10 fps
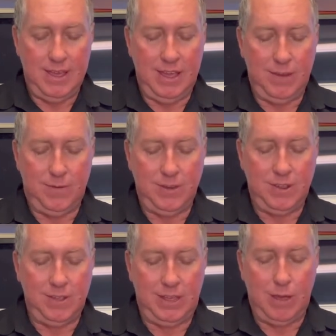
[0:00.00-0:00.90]
And if I
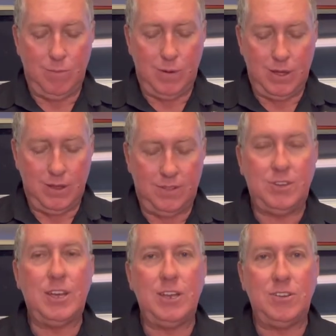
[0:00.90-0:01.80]
don't get one, I'll
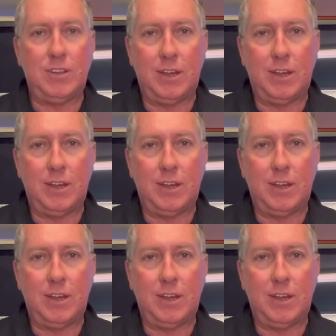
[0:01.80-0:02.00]
change